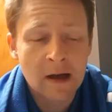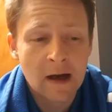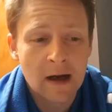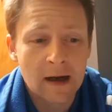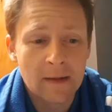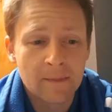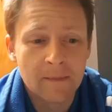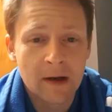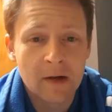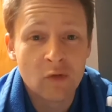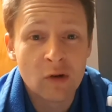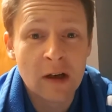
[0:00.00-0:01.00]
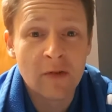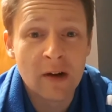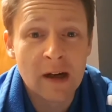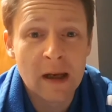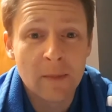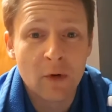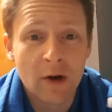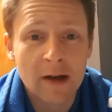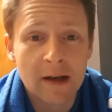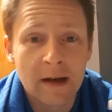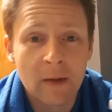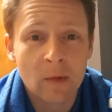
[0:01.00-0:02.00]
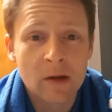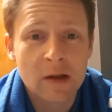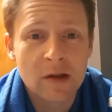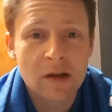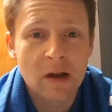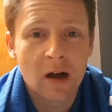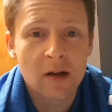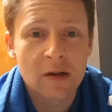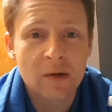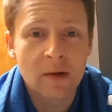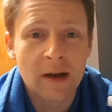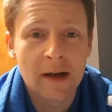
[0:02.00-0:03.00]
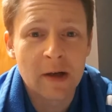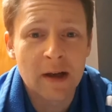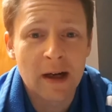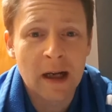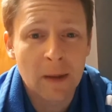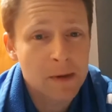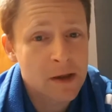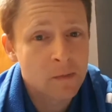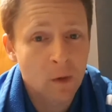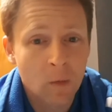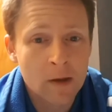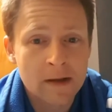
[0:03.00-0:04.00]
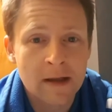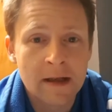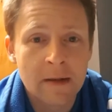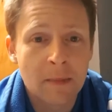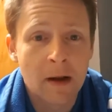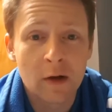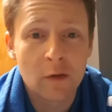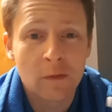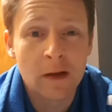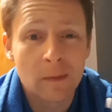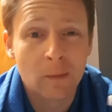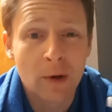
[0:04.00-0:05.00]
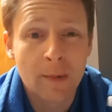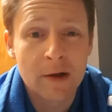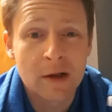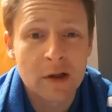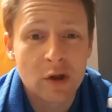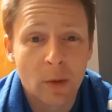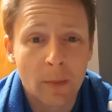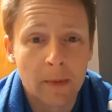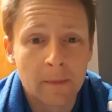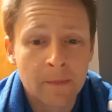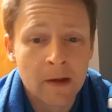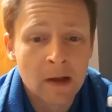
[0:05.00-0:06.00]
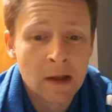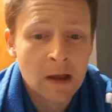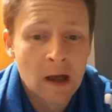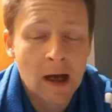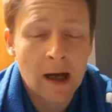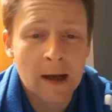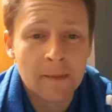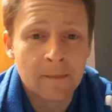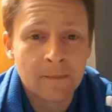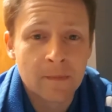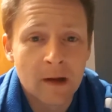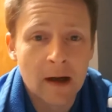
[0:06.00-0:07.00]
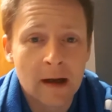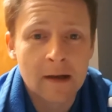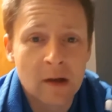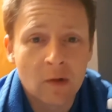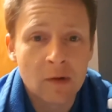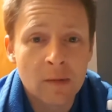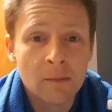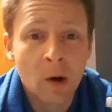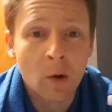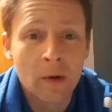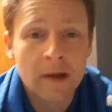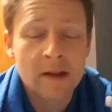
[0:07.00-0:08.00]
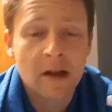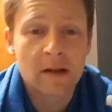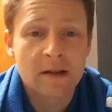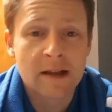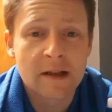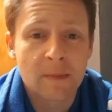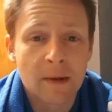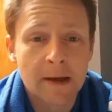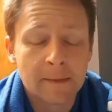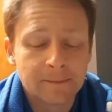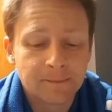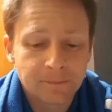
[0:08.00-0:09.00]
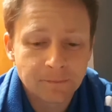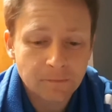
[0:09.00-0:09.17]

And really, really liberating. And once you start doing it and you get a couple of small wins under your belt, you feel pretty much unstoppable. And your moaning starts to disappear.